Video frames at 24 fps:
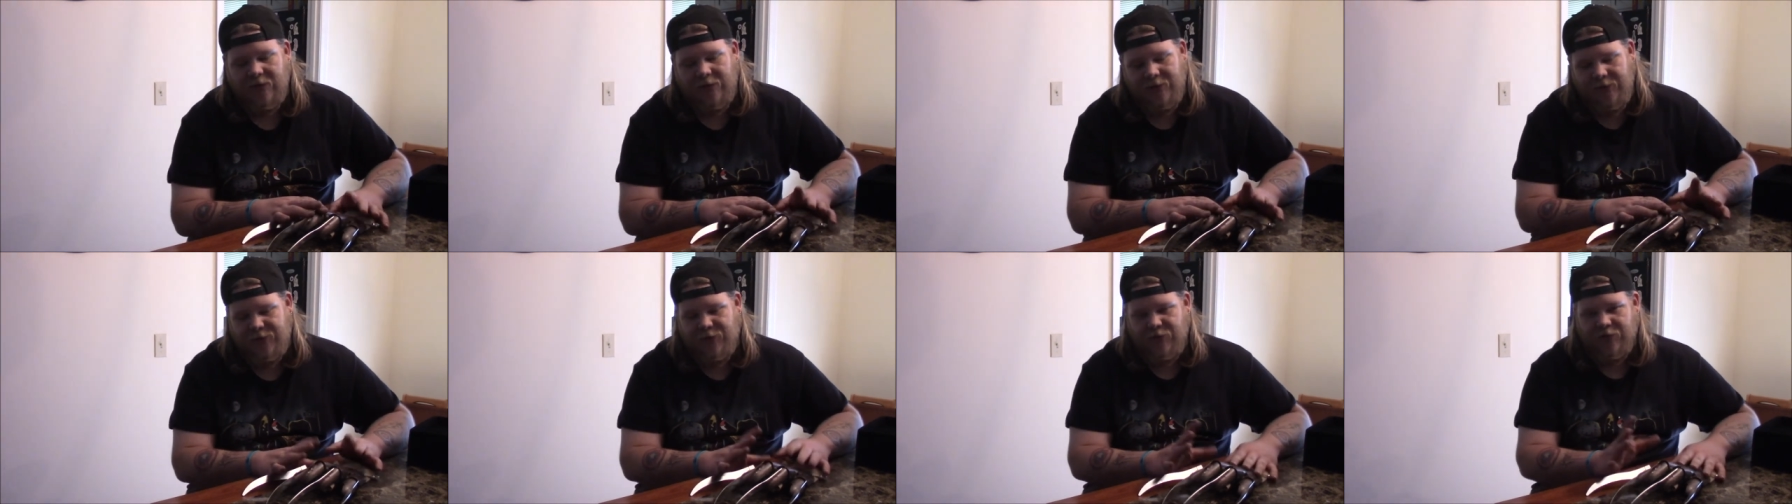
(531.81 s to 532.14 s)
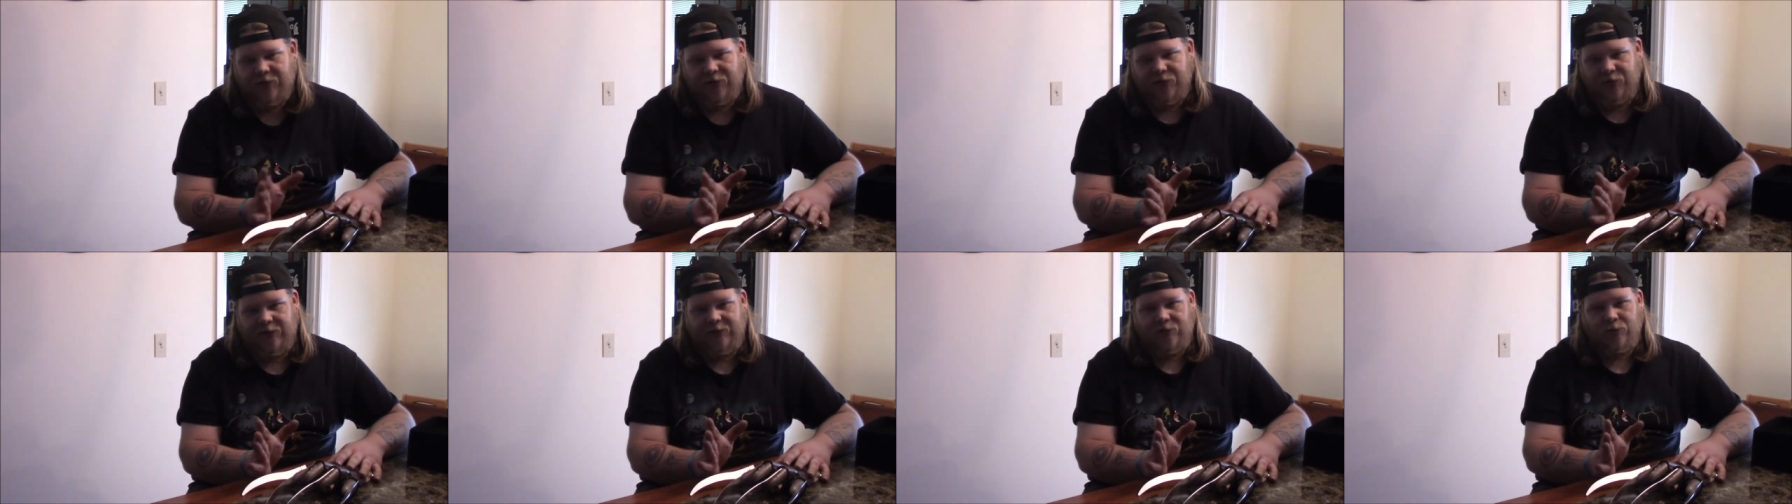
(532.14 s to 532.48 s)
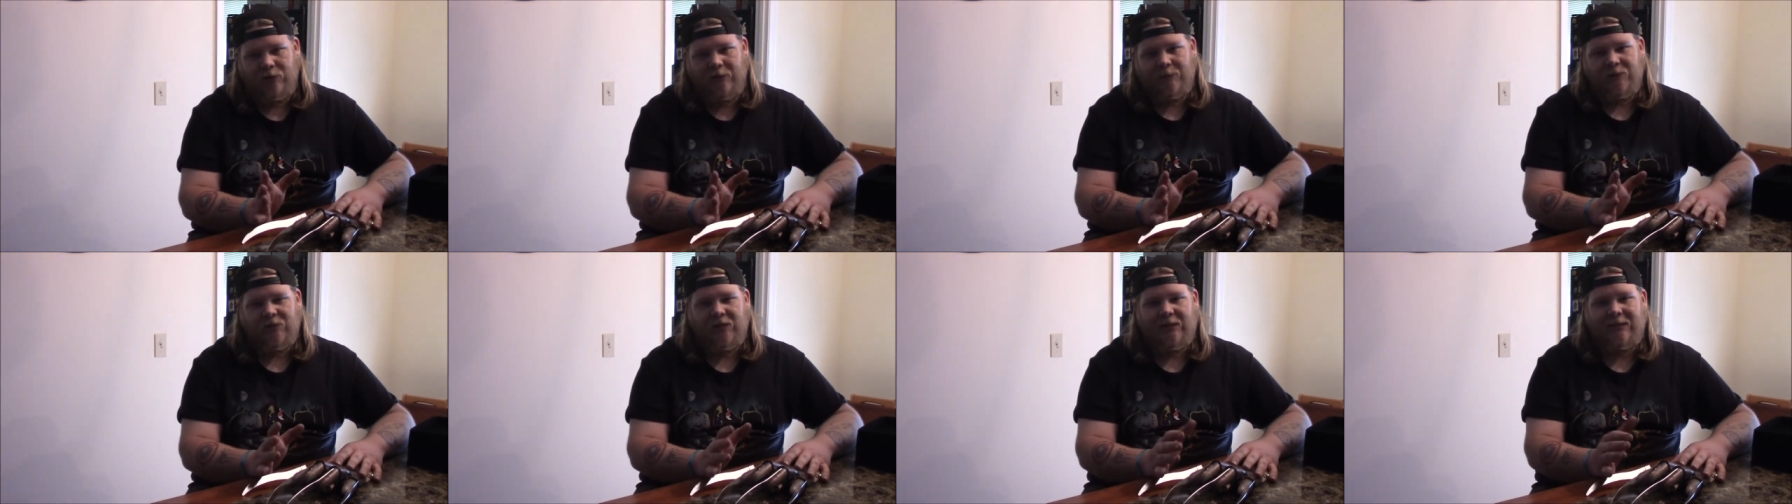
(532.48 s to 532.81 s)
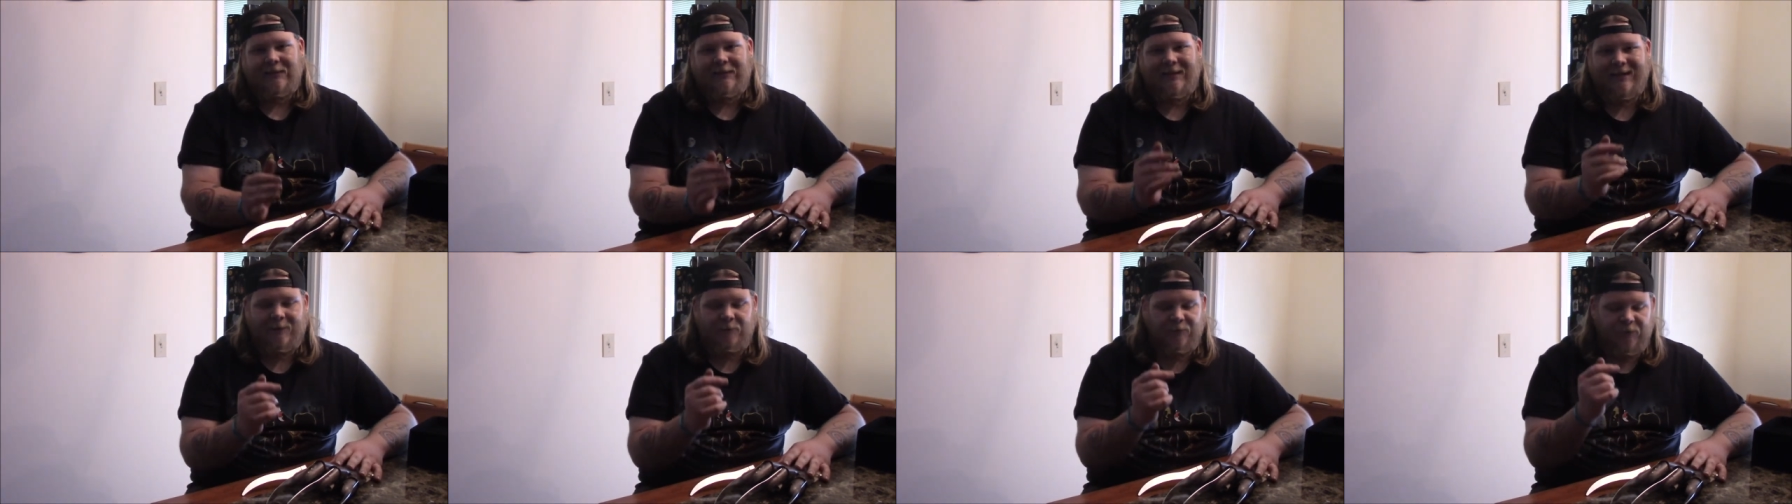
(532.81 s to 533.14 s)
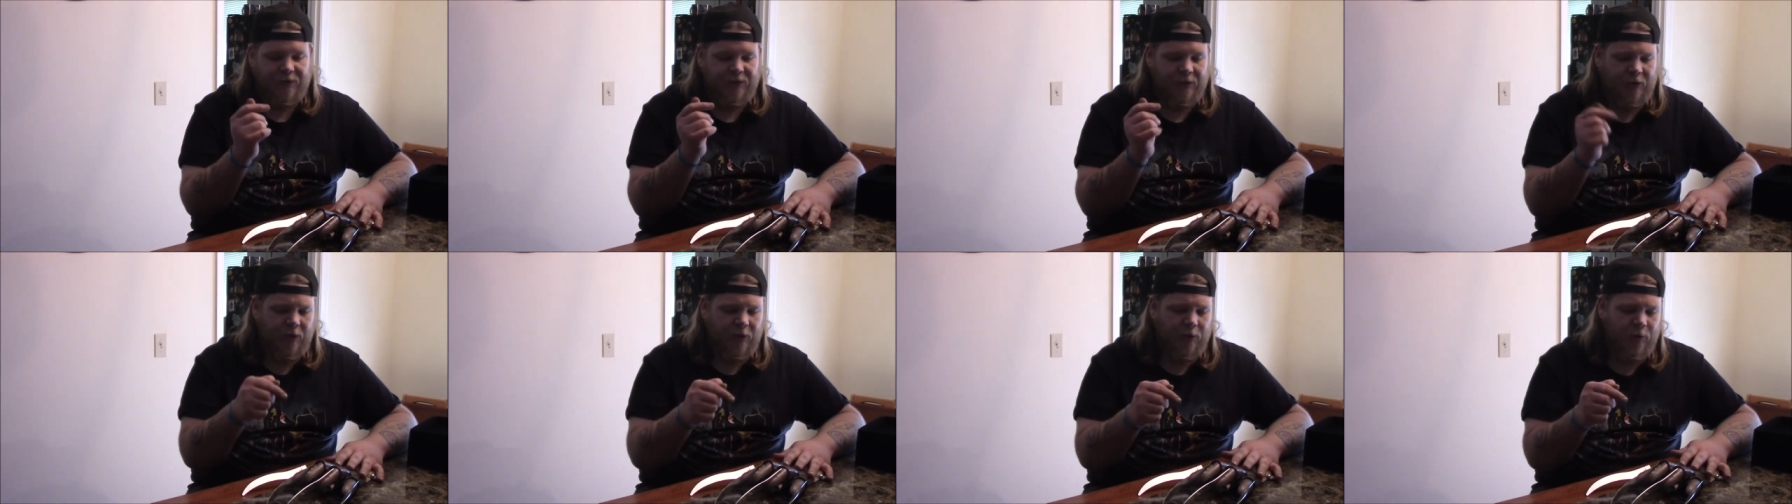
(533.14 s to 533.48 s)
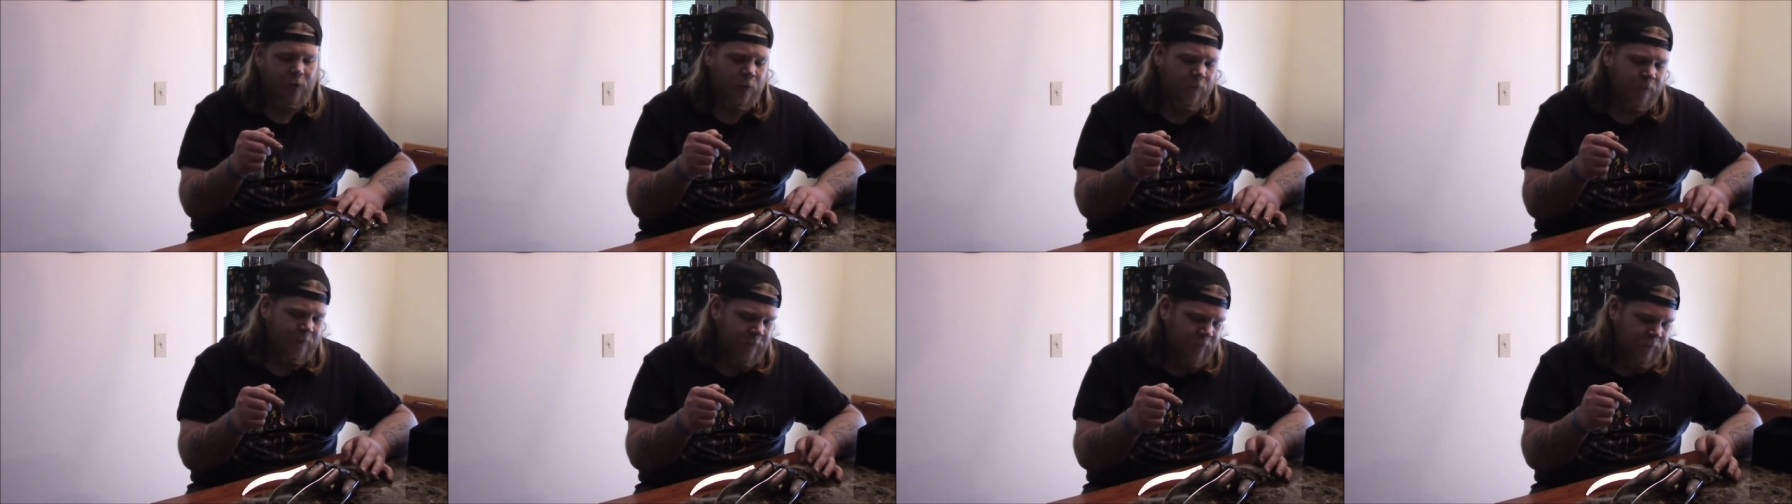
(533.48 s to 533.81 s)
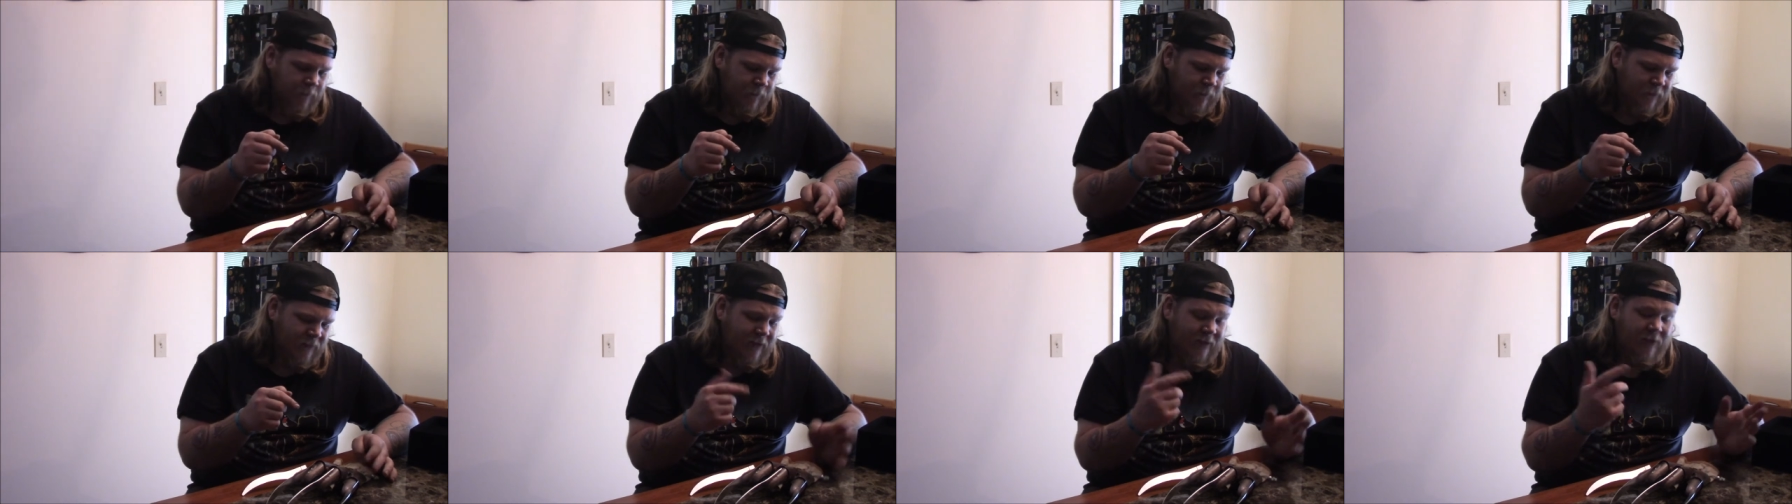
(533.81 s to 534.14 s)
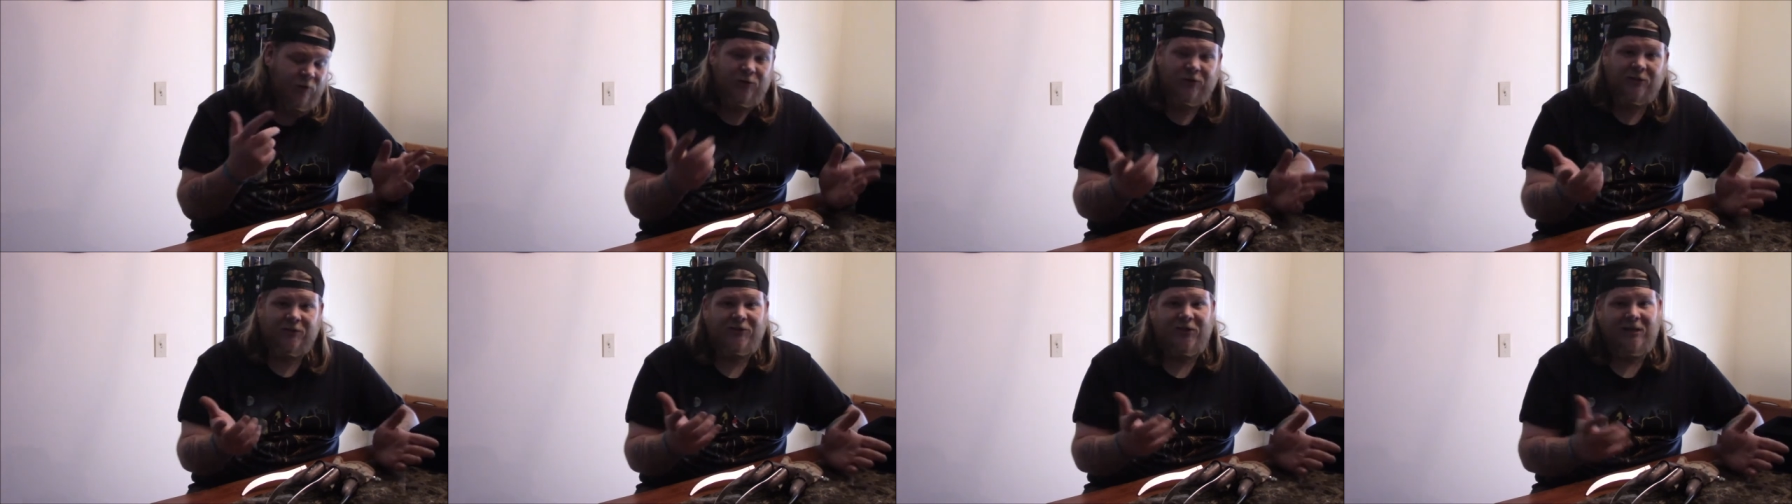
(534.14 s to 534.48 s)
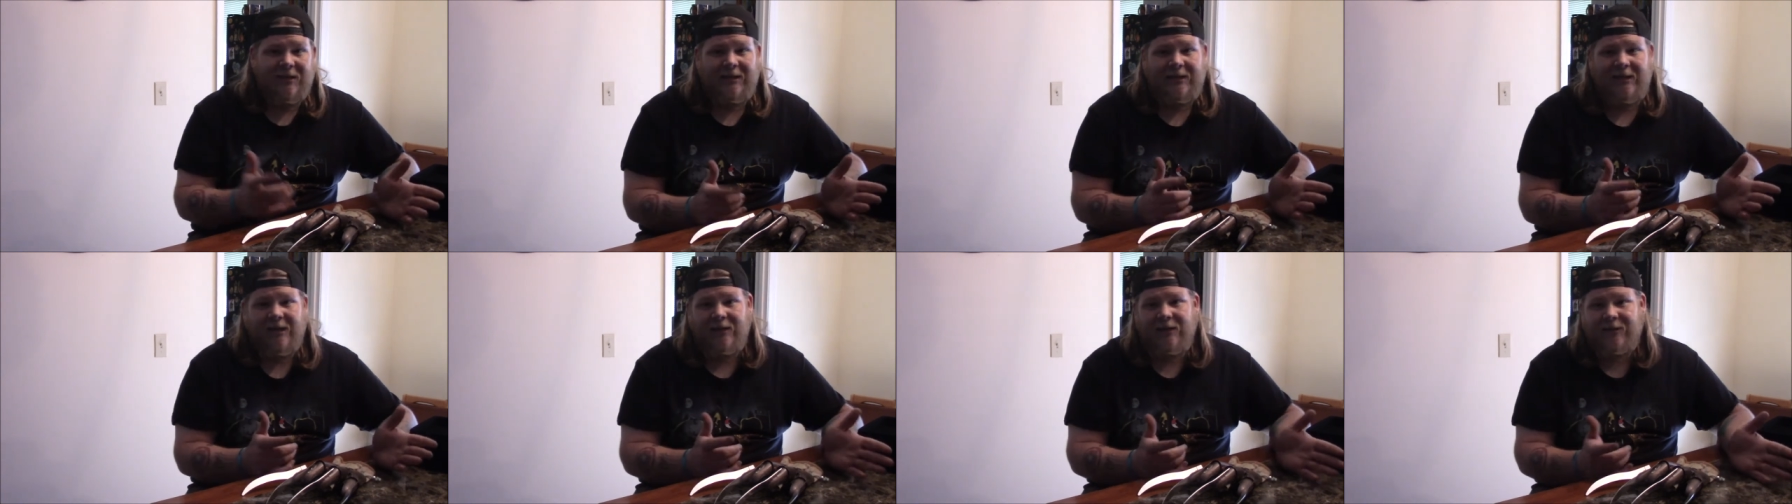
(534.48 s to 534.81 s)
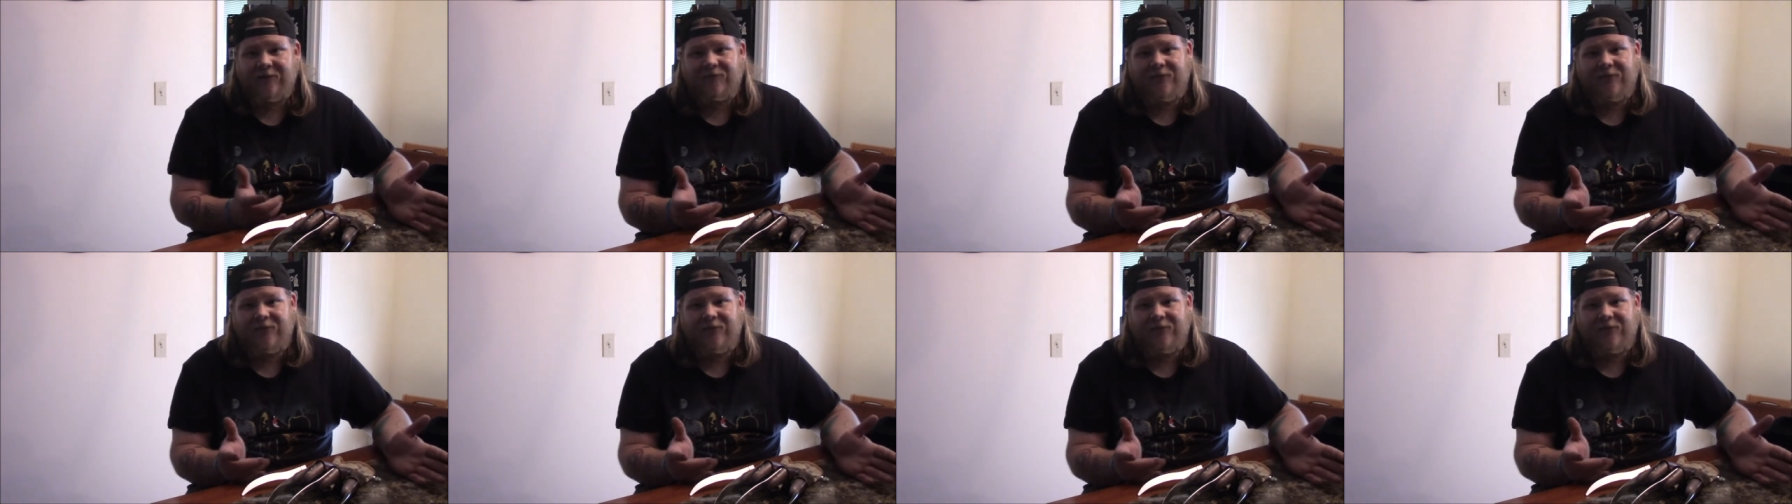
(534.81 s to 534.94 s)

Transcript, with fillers: the Trick or Treats website down below, and you can check it out.